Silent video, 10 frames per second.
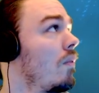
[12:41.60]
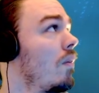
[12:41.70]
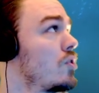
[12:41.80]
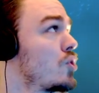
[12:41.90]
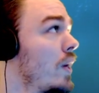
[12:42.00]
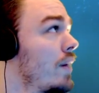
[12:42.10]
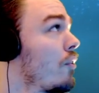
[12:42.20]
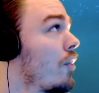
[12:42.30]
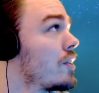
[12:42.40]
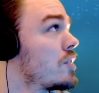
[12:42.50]
So I never
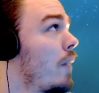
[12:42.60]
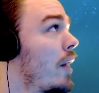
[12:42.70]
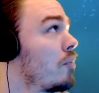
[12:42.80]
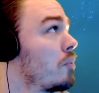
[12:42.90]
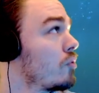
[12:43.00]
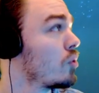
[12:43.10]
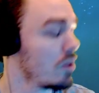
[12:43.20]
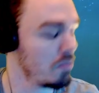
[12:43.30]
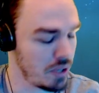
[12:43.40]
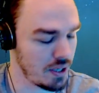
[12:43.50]
thought this mattered before,
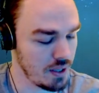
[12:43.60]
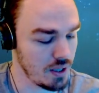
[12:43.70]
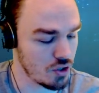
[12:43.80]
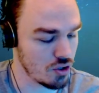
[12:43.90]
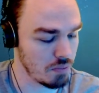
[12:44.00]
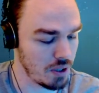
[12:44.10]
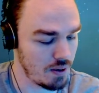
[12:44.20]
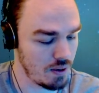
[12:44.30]
but I think it should matter.